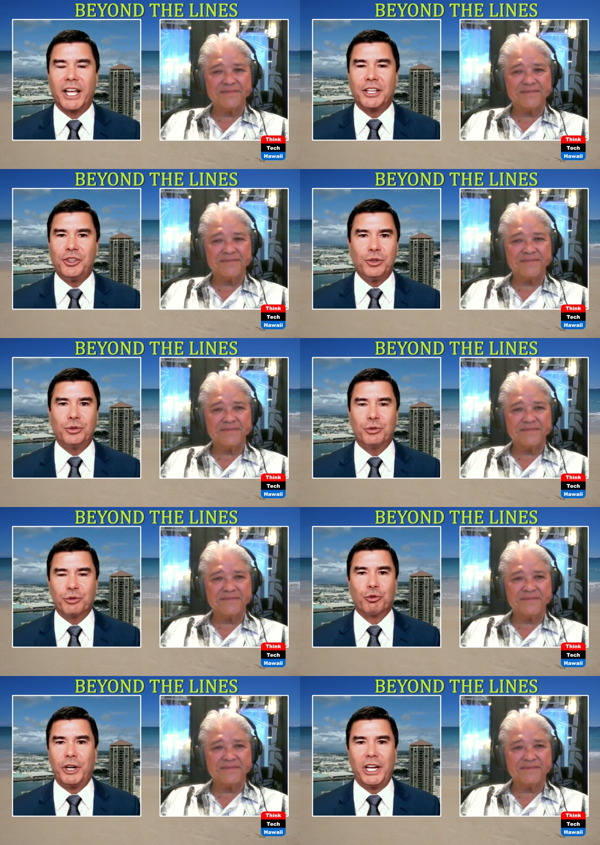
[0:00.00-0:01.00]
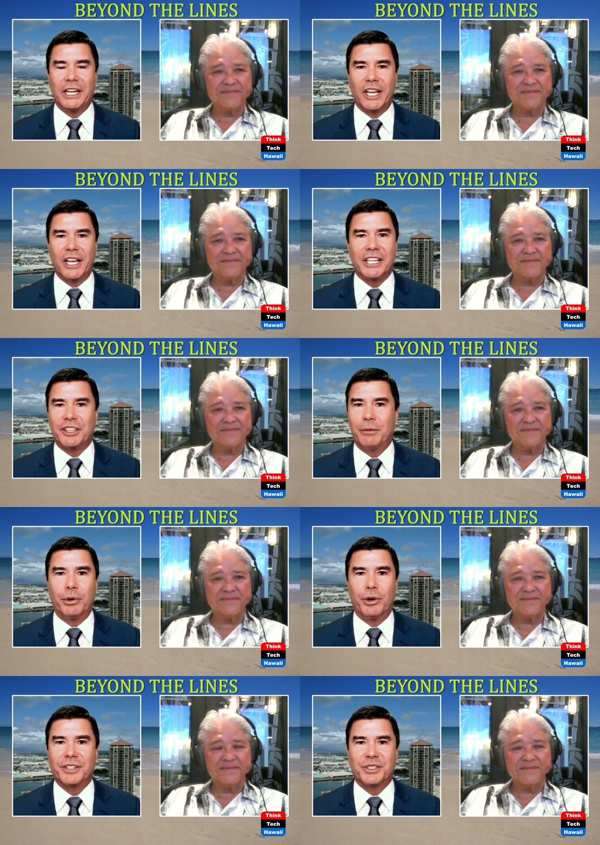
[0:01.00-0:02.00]
Speaker 1: like you really liked the
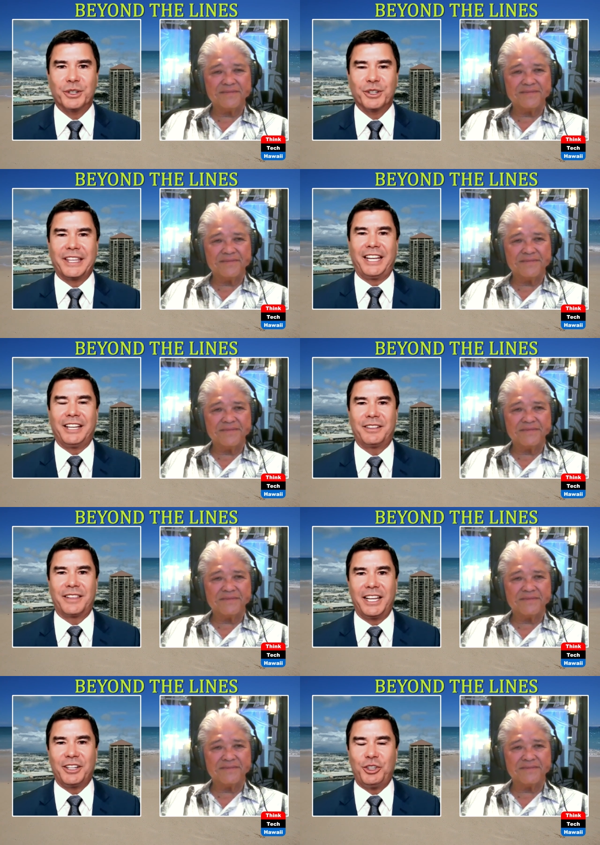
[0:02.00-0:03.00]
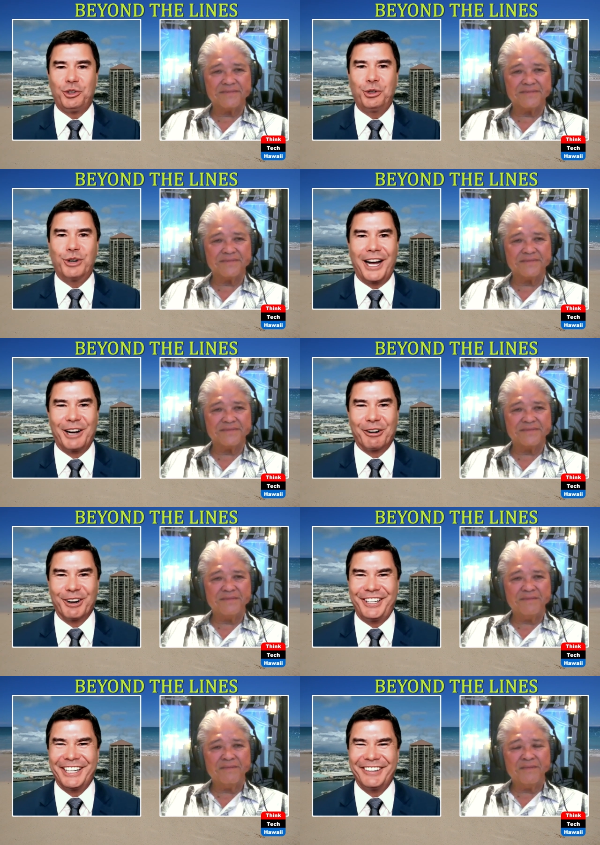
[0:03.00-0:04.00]
book. So thank you, Howard.
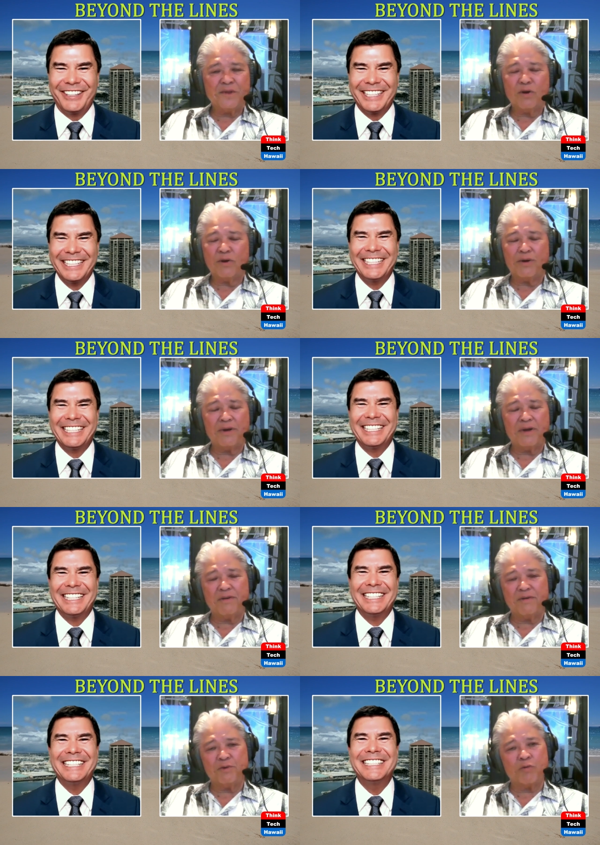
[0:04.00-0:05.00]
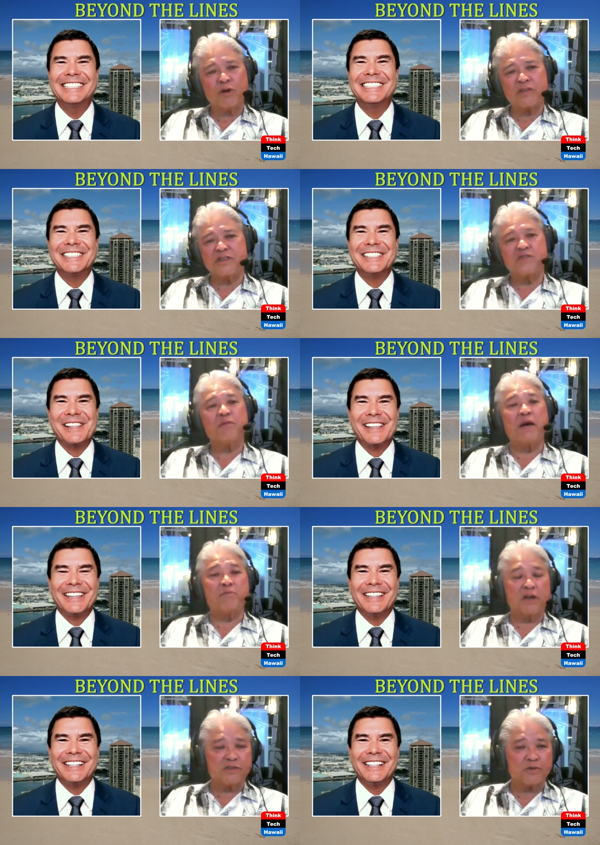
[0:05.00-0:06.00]
I mean, well, Rusty, it's
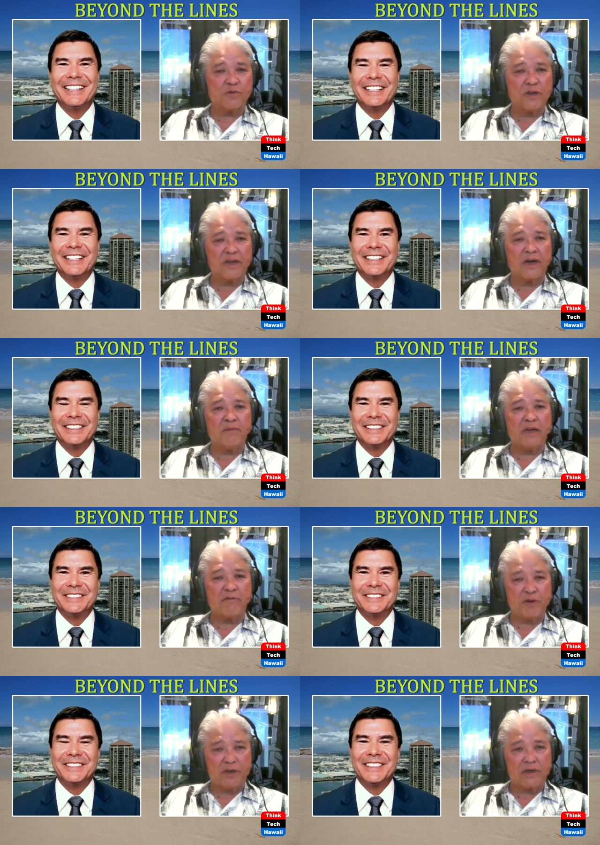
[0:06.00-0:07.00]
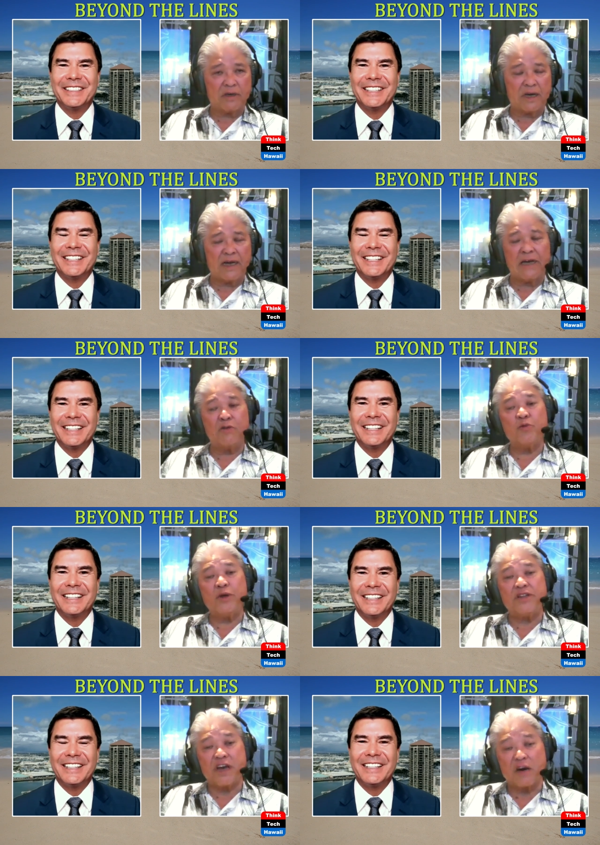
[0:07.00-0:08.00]
Speaker 2: my pleasure, really. I mean, I don't